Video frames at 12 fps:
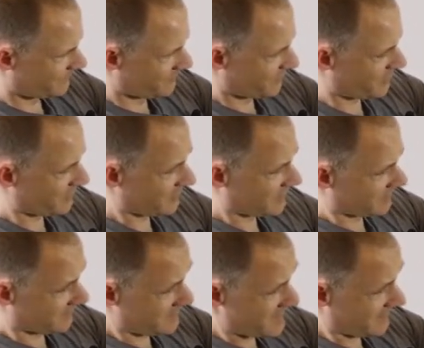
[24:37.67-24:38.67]
But pulling
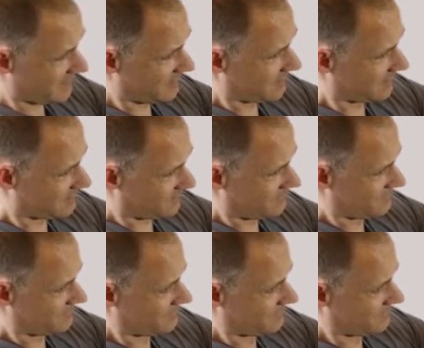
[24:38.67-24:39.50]
out the mechanism